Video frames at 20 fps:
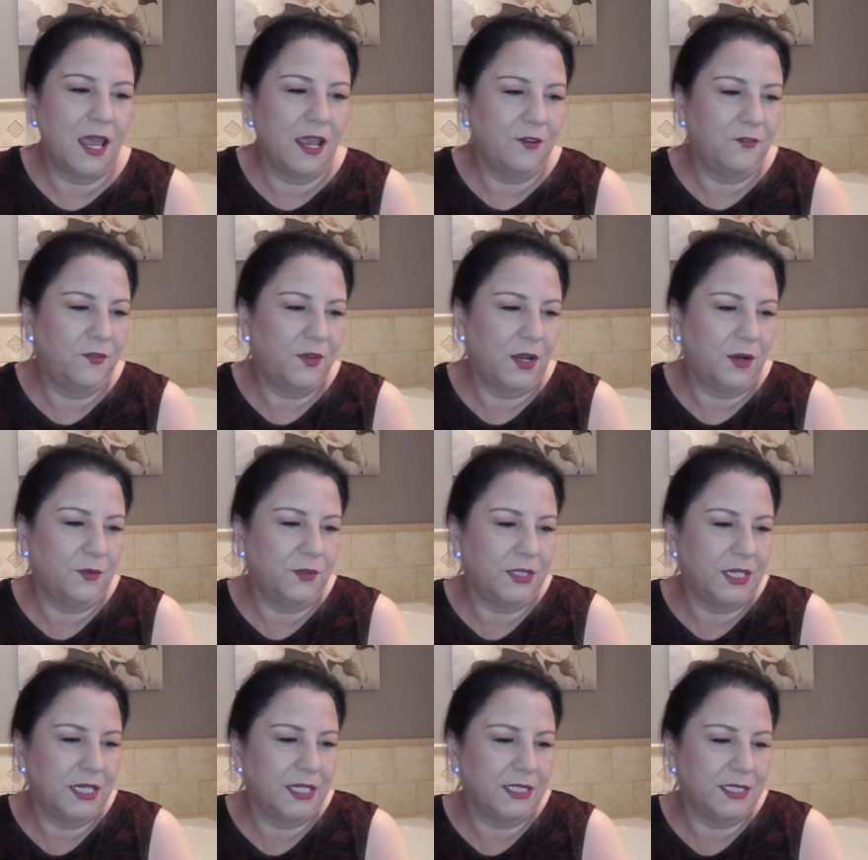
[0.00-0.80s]
I
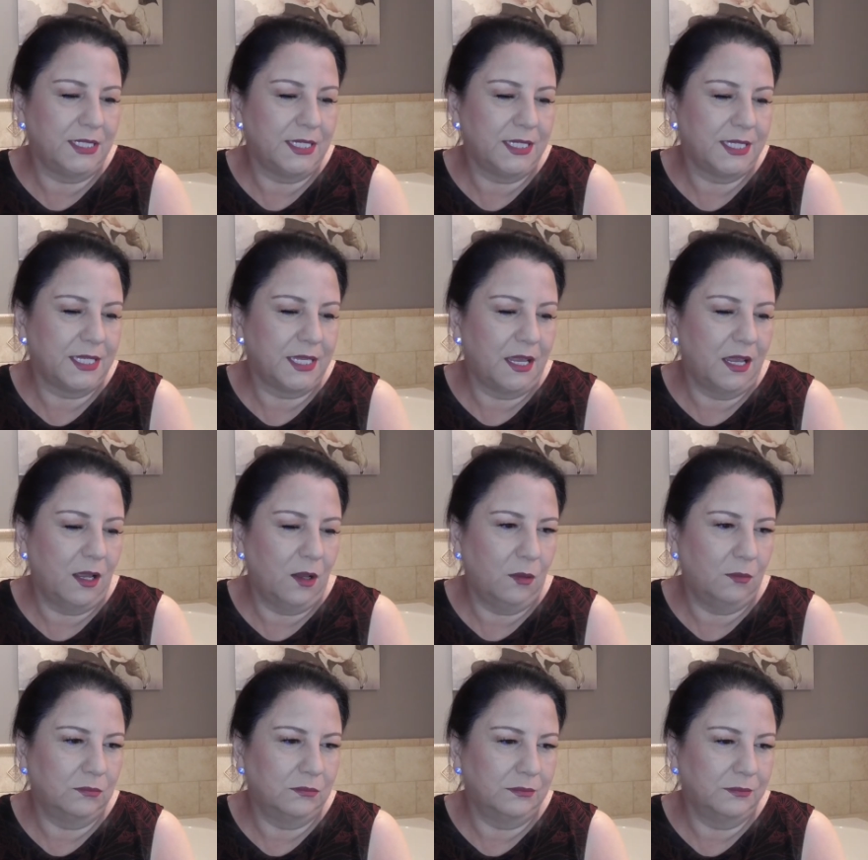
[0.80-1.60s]
found his.
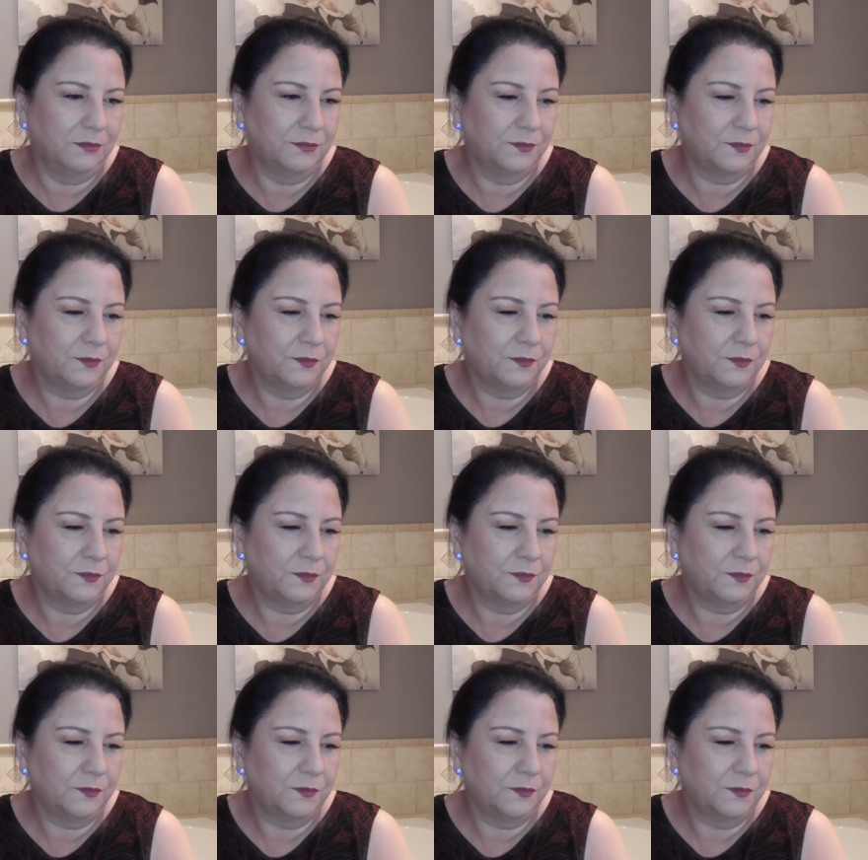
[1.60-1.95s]
Um,